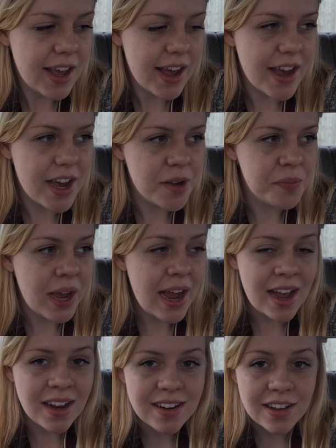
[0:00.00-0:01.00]
And
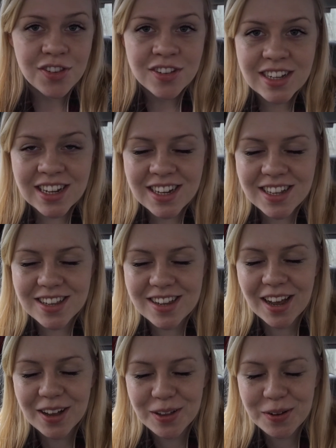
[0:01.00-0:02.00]
I just needed to
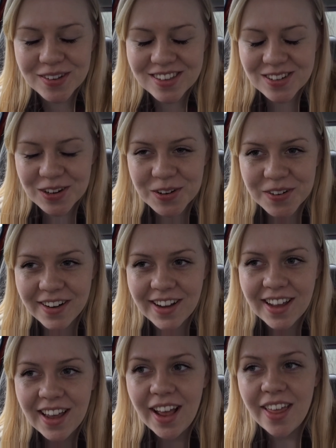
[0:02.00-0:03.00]
tell you a story